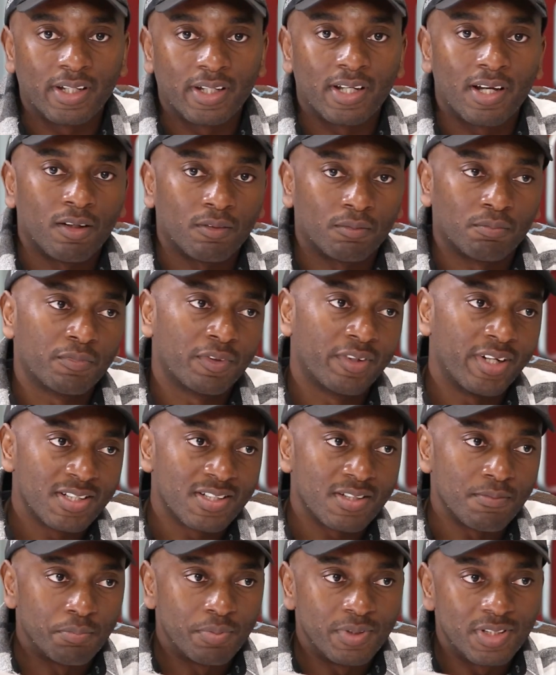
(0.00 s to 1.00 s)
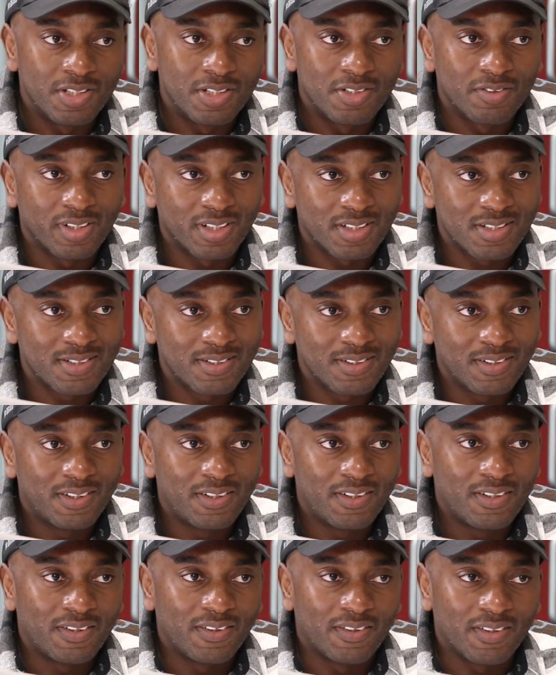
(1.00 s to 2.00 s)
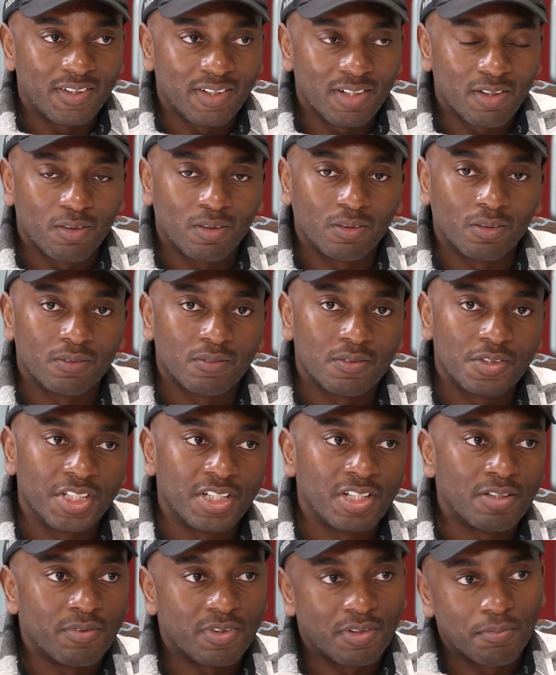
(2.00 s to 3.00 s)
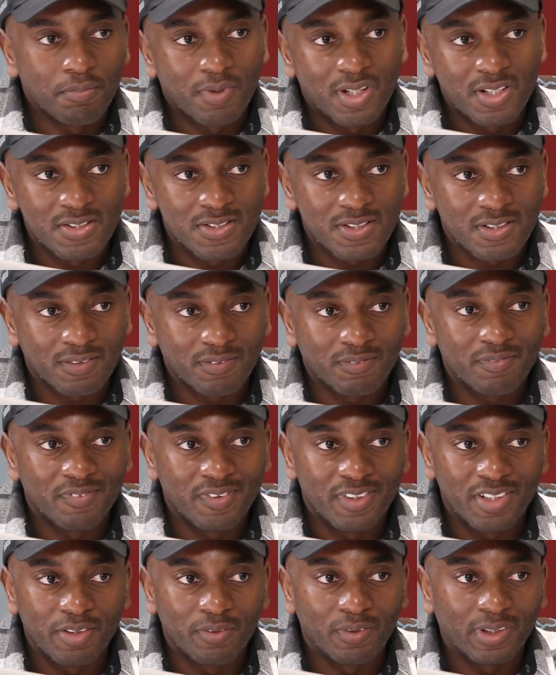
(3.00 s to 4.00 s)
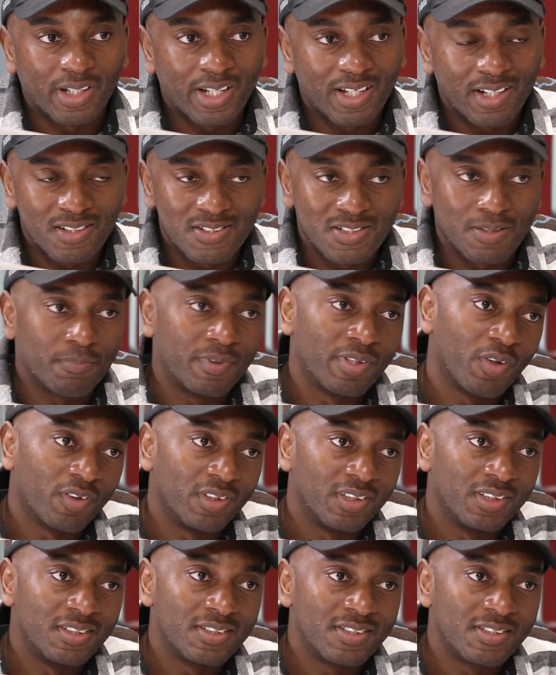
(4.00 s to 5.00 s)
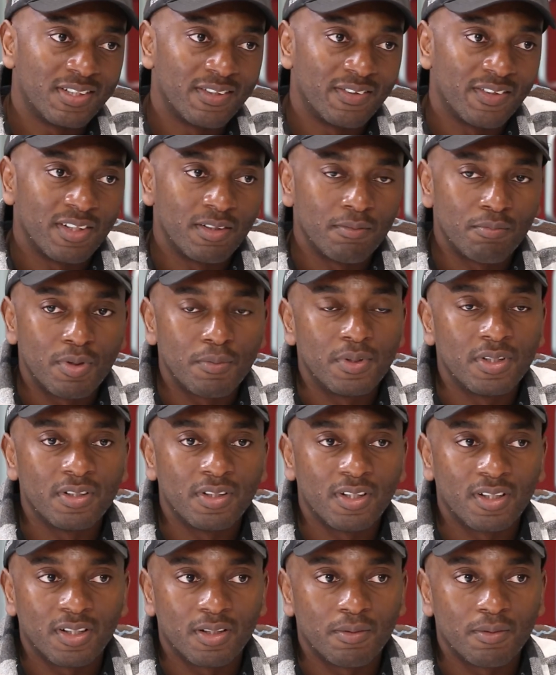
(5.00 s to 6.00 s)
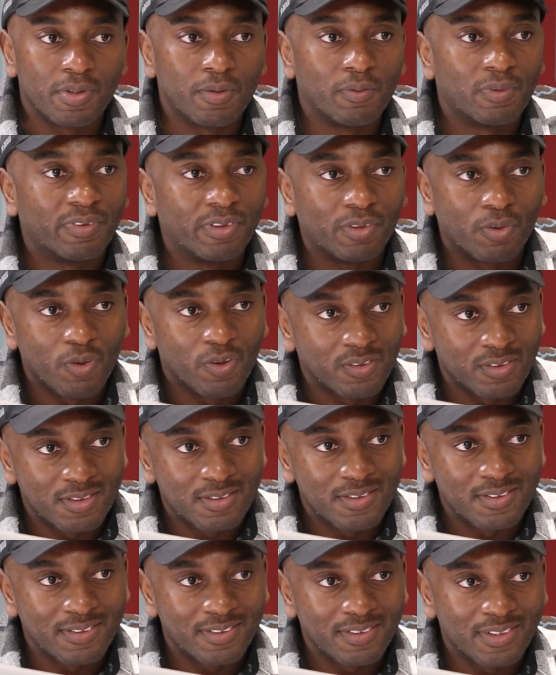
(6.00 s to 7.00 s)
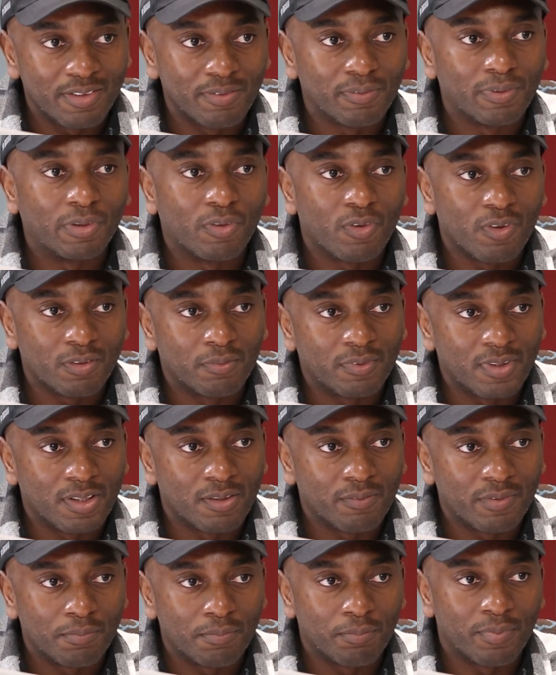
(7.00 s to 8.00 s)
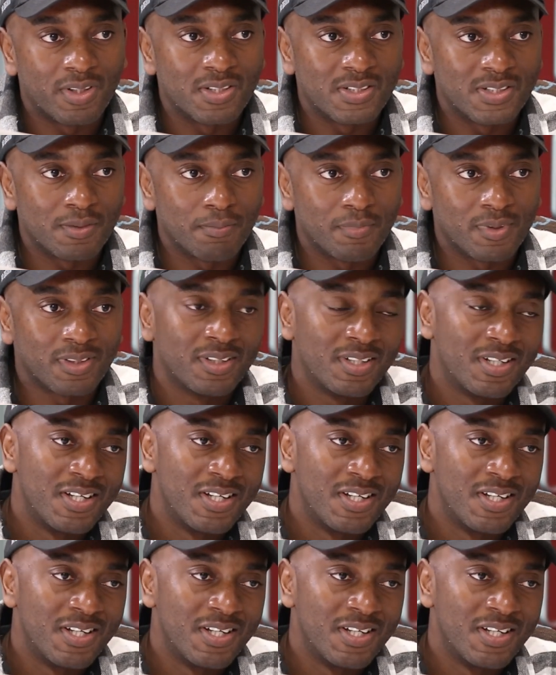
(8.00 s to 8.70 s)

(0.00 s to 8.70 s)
I'll create a beat, right? Mm-hmm. Then I'll share it with Miser. Then he will add something on it, and then maybe he will record. Then he will record with Brian Temba,